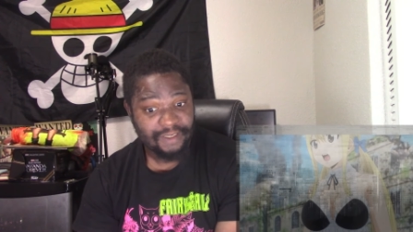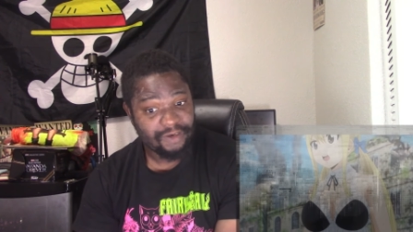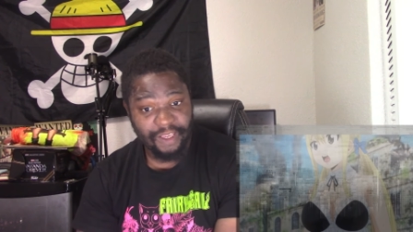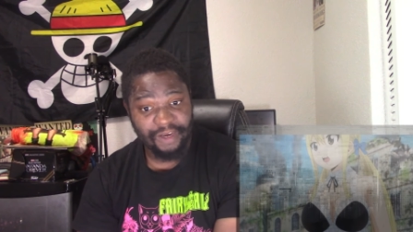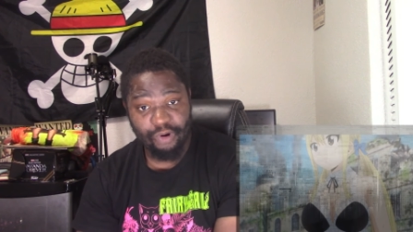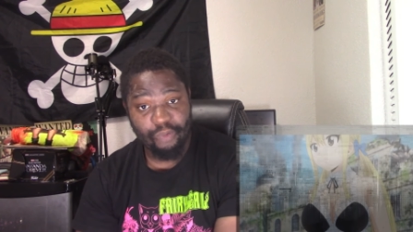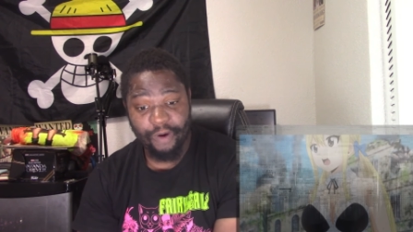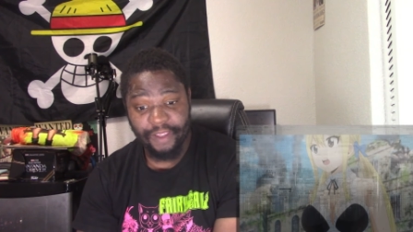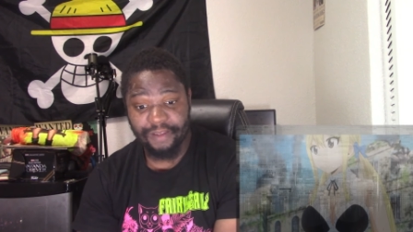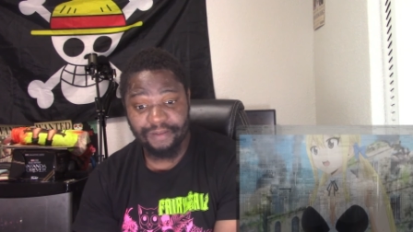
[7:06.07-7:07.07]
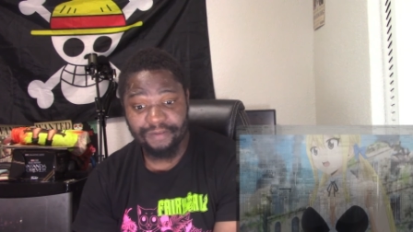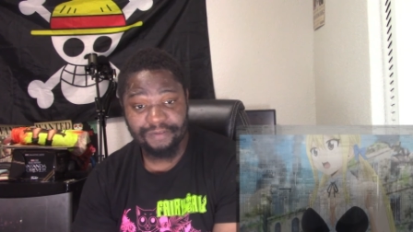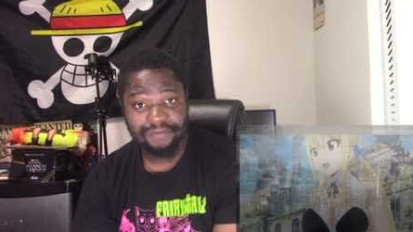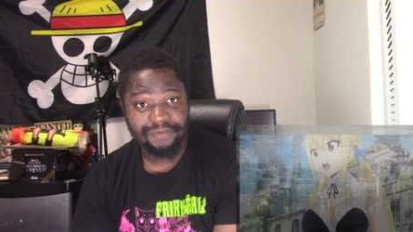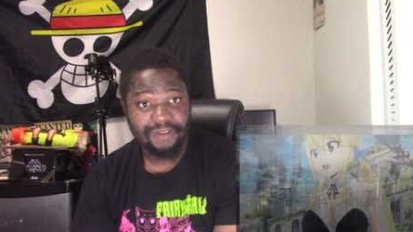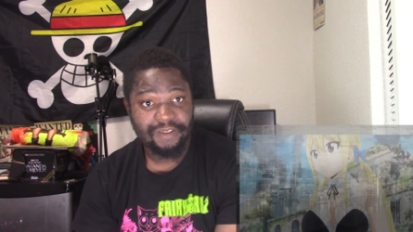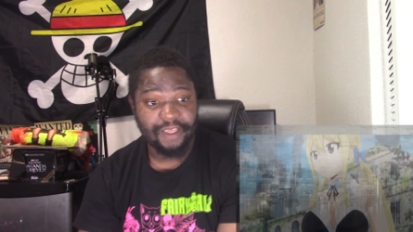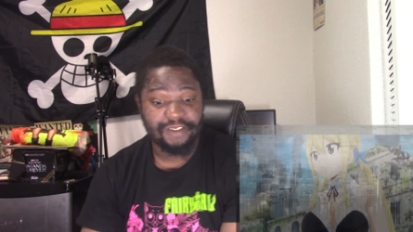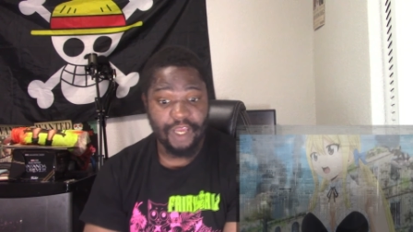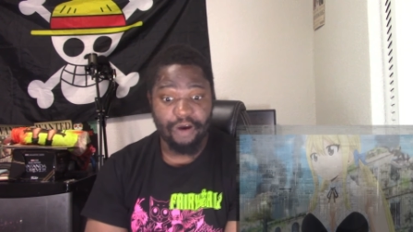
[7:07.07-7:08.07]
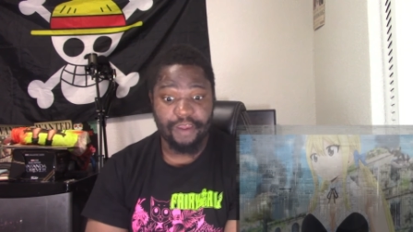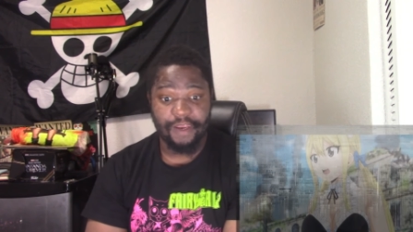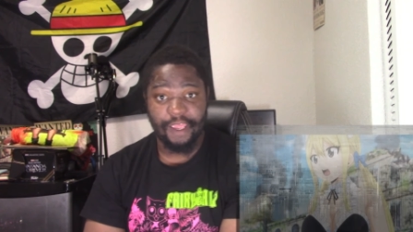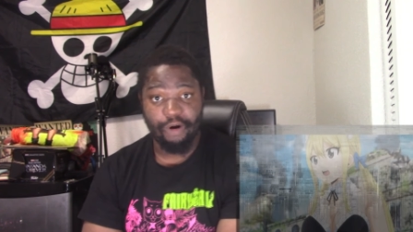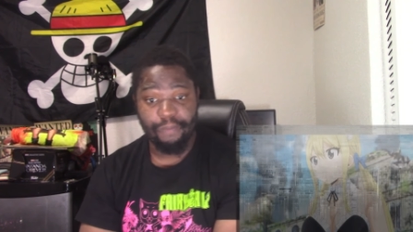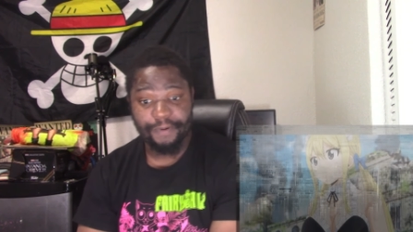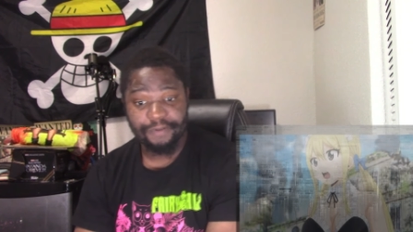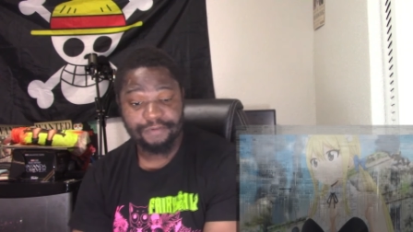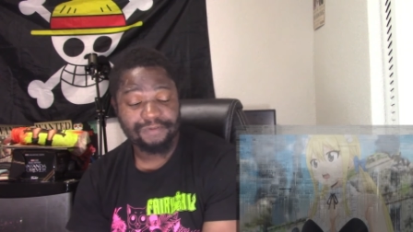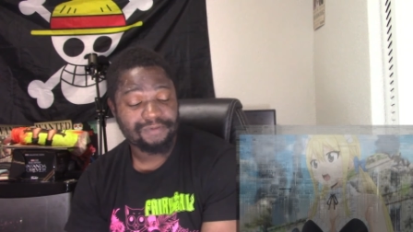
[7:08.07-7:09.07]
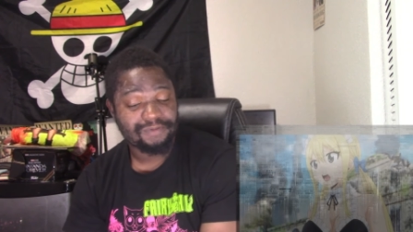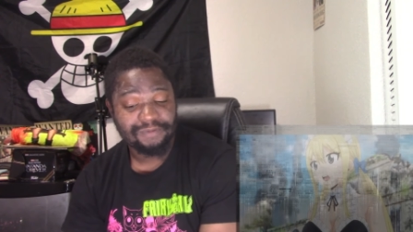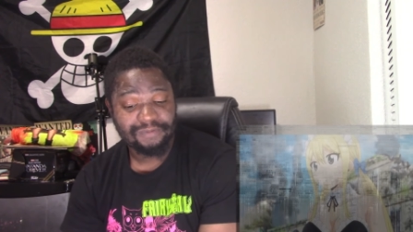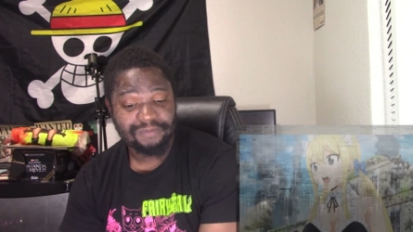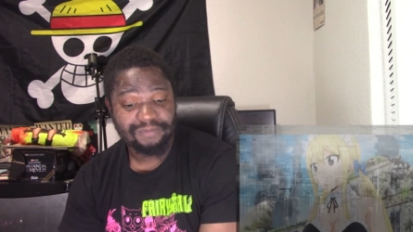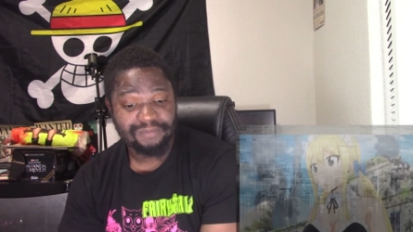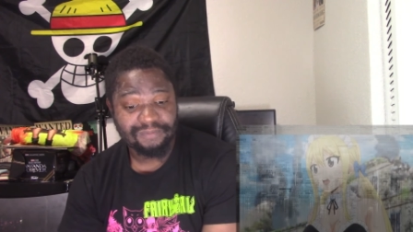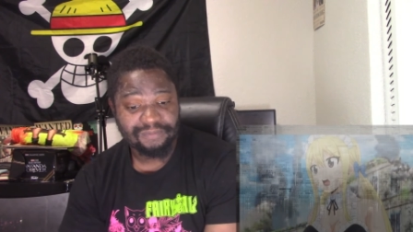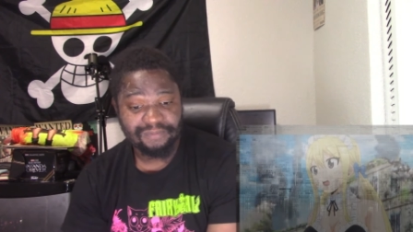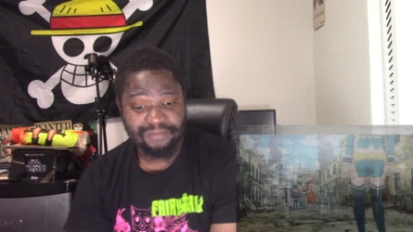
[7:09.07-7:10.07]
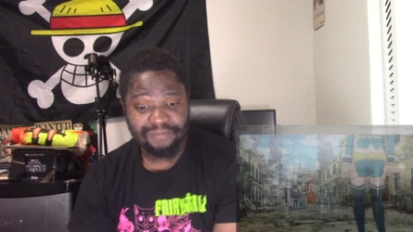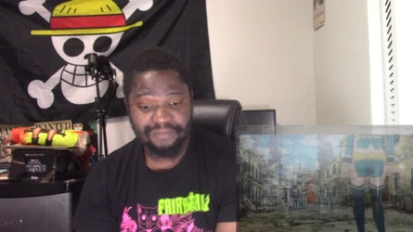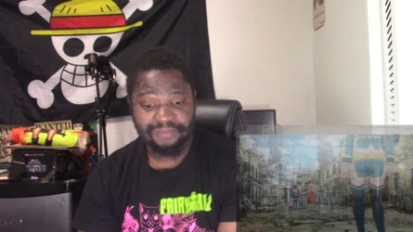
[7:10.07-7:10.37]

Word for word: There ain't no way that y'all can help. Told us his power had been stolen.